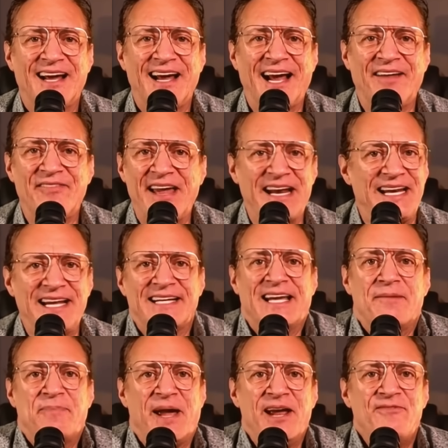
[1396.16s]
and they didn't
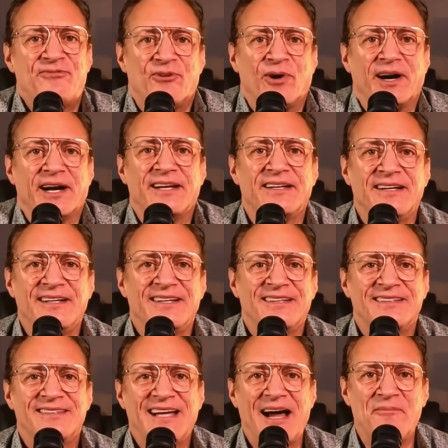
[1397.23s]
get paid for it.
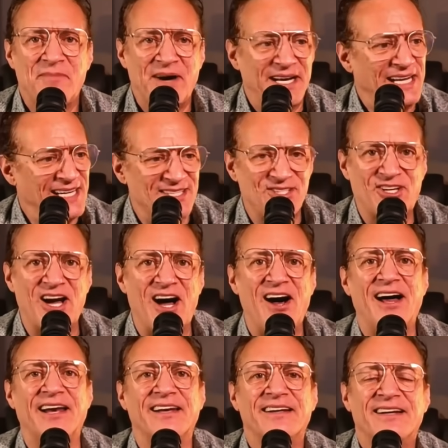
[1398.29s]
That money is
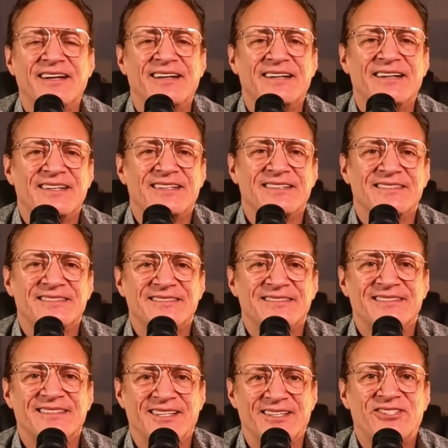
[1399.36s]
gone.
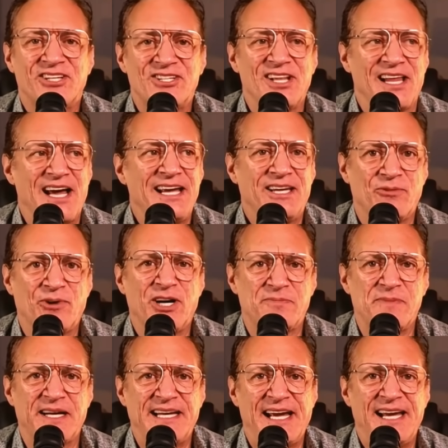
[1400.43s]
You worked
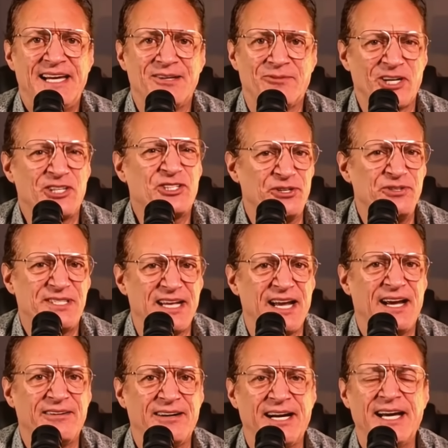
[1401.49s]
Monday and you worked
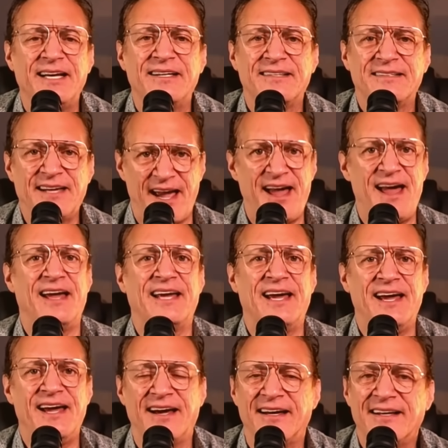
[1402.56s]
Tuesday, right? Yeah.
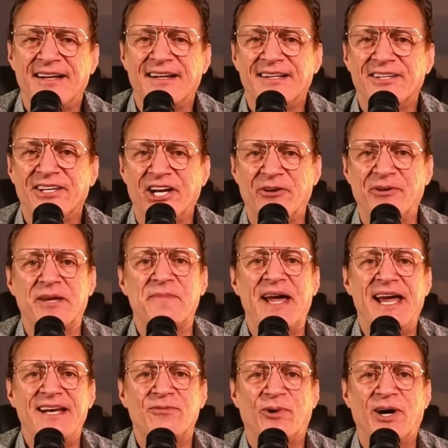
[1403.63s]
You know what you
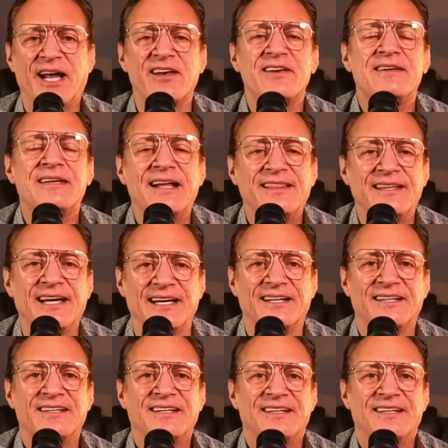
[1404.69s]
made? What? Nothing.